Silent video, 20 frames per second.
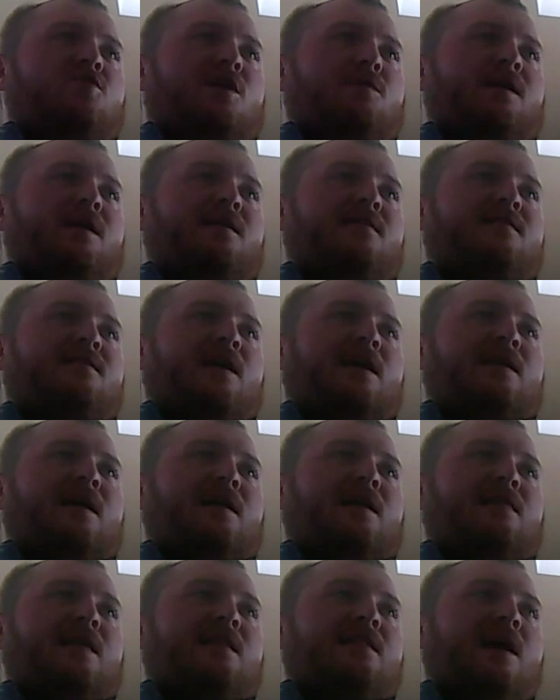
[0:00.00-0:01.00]
shot with a stun
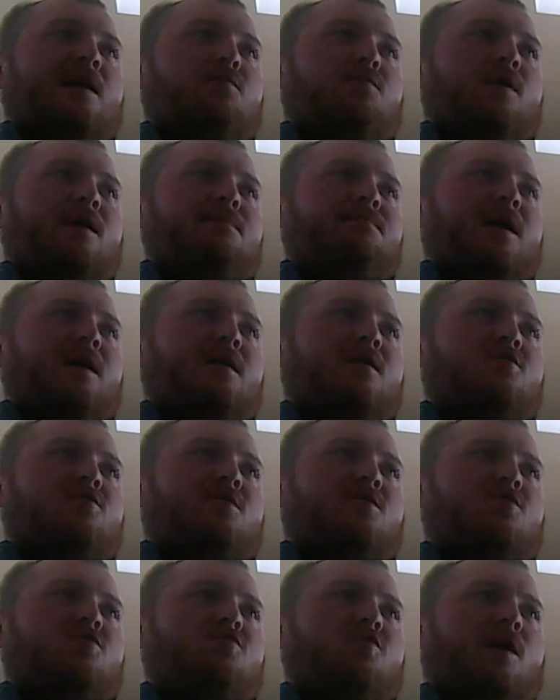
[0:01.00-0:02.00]
gun. That's how one balance
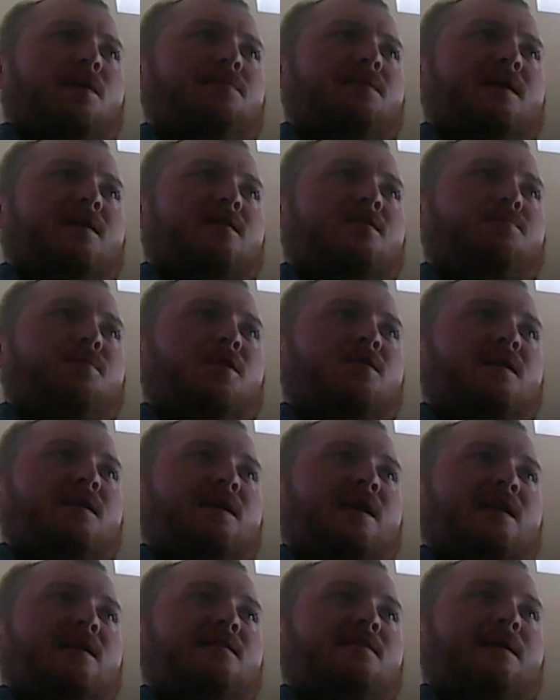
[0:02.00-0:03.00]
describes the experience of
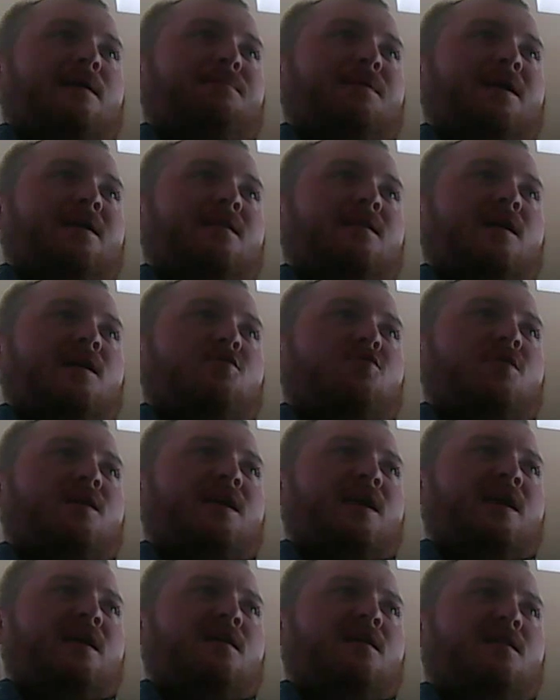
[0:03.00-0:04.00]
getting zapped by an
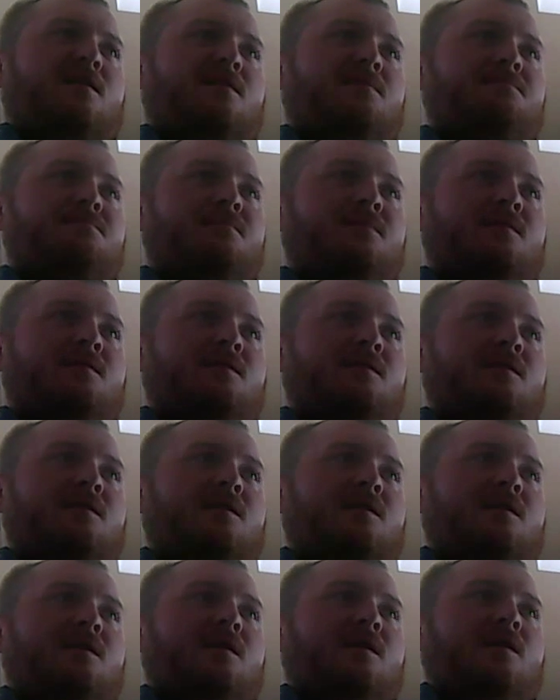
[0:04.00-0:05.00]
electric eel.
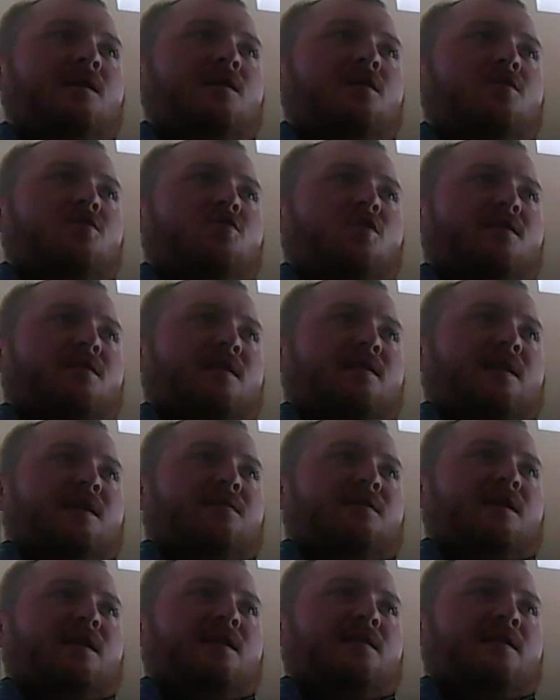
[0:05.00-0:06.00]
Sources
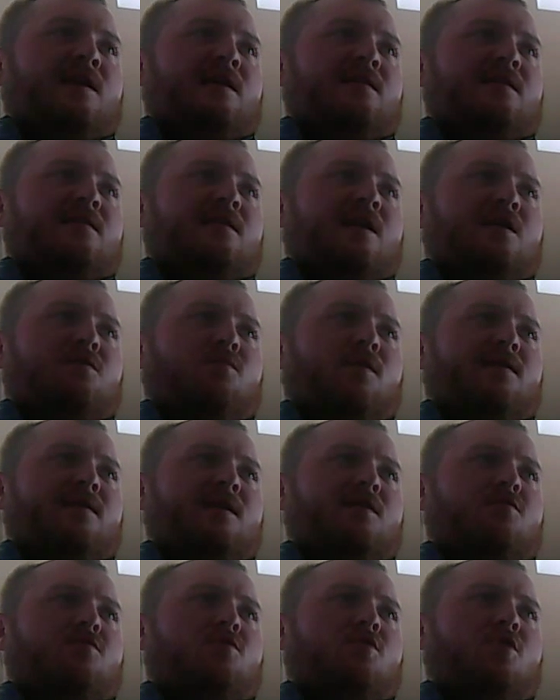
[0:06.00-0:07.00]
of leading scientists on
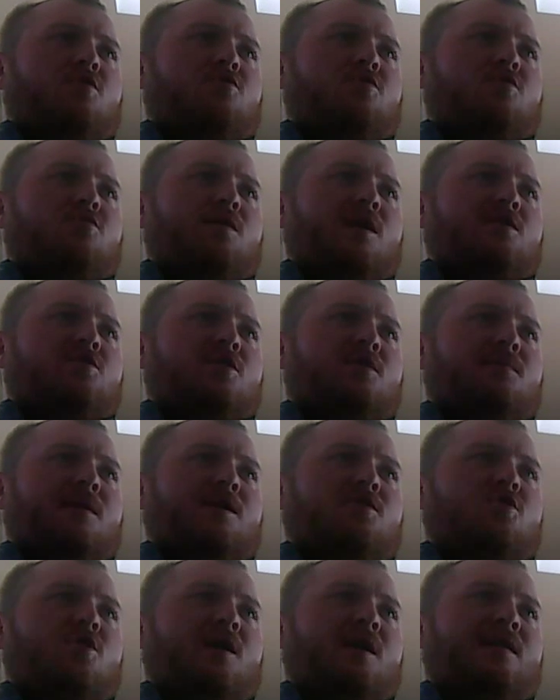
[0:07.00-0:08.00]
Wednesday urged the creation of a
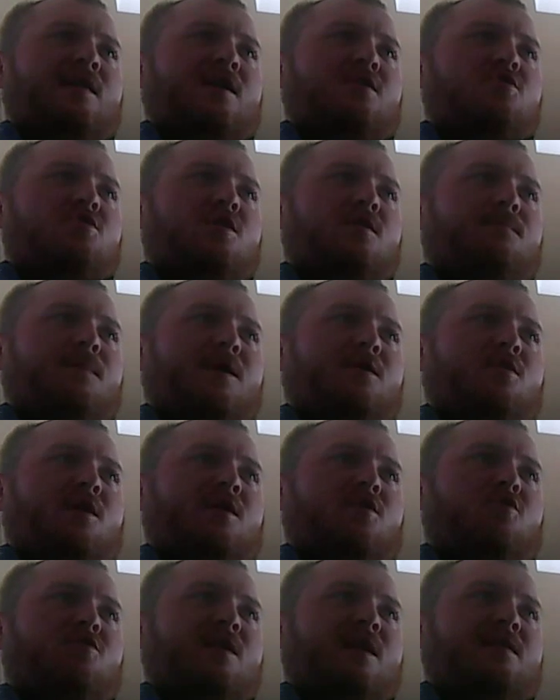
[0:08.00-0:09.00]
major initiative to better
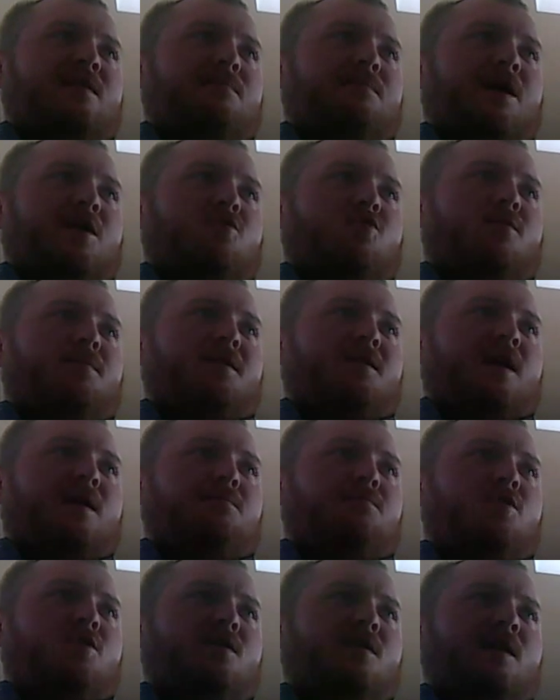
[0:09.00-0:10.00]
understand the microbial
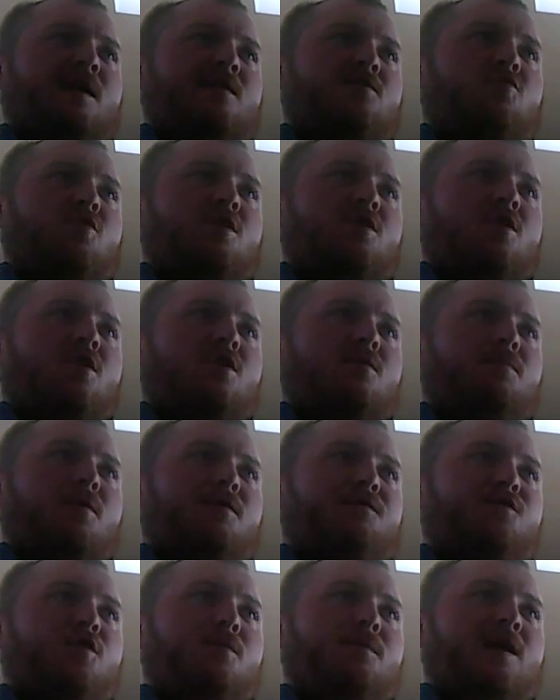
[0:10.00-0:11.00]
community is critical to
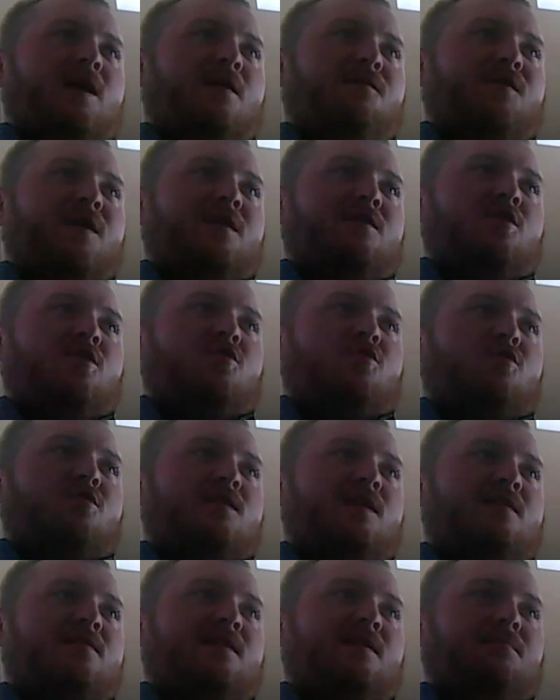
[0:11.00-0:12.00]
both human health and the
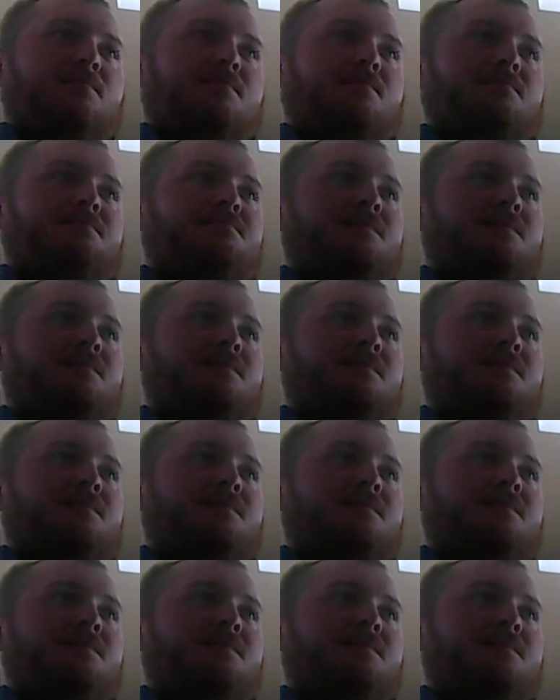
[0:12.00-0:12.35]
ecosystem.